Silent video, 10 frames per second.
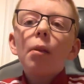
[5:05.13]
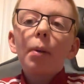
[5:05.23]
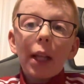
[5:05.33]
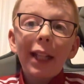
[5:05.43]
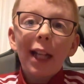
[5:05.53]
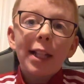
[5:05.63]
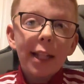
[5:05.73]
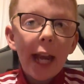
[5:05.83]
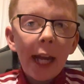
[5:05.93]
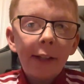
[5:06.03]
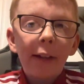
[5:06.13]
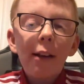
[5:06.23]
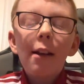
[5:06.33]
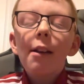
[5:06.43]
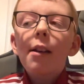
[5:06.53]
But like I said,
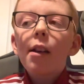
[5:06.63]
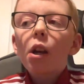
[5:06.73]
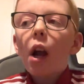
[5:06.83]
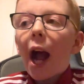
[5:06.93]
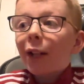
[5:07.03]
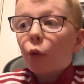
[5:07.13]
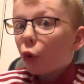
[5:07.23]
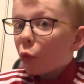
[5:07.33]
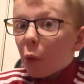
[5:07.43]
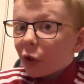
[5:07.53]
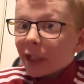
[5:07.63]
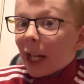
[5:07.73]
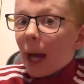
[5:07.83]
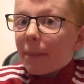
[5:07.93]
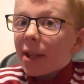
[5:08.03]
I don't know what's going
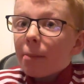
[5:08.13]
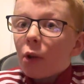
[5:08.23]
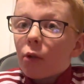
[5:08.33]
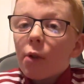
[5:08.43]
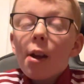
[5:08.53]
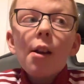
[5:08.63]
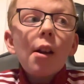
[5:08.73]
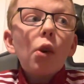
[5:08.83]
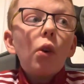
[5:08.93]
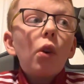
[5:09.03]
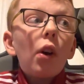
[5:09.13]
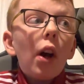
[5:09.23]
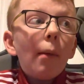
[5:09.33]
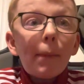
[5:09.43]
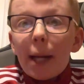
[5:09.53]
to happen tomorrow.
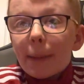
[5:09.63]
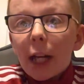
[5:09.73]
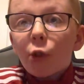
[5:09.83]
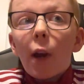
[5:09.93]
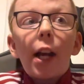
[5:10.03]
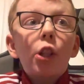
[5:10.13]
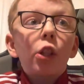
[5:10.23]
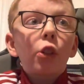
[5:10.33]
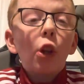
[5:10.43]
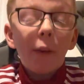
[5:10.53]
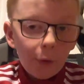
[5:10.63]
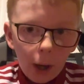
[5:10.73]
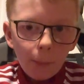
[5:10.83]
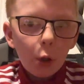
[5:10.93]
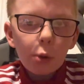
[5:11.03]
My match reaction,
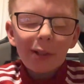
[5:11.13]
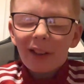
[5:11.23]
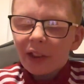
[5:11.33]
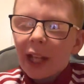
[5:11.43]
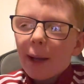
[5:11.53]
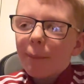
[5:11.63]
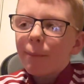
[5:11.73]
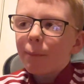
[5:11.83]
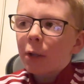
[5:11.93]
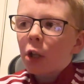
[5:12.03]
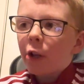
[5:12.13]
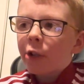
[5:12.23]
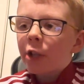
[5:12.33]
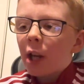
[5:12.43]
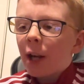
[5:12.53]
I'm not going to the game
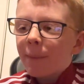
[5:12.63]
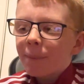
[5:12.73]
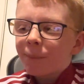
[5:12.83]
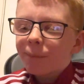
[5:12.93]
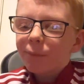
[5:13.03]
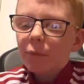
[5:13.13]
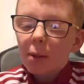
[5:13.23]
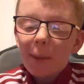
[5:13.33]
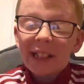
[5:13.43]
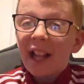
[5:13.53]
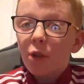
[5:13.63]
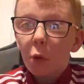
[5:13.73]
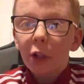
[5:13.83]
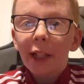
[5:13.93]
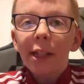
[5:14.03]
because my dad's
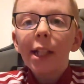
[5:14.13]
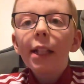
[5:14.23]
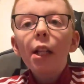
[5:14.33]
working.